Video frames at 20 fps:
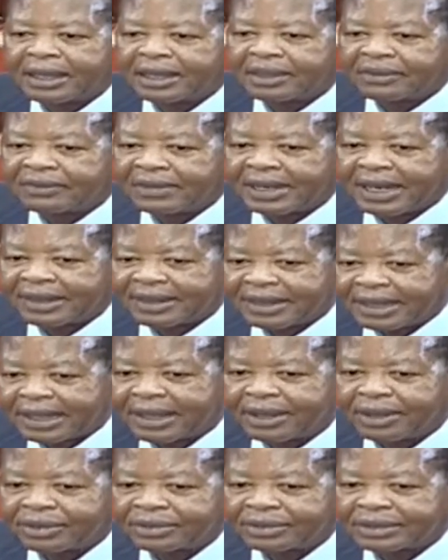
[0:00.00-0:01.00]
if
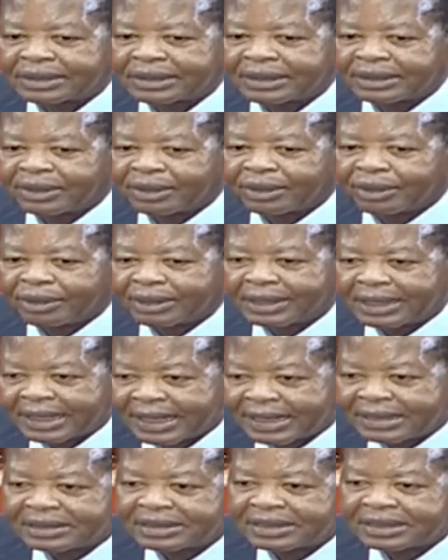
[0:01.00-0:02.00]
nothing else, on
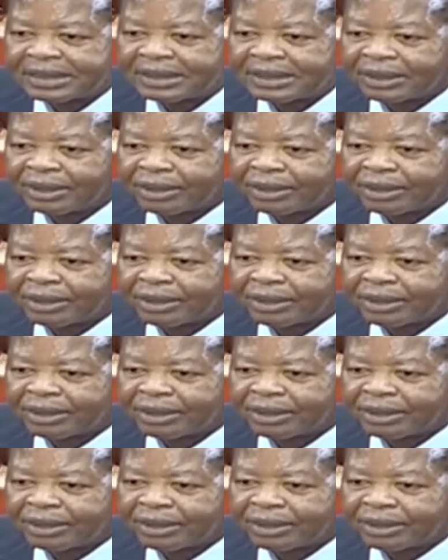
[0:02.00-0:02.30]
rice,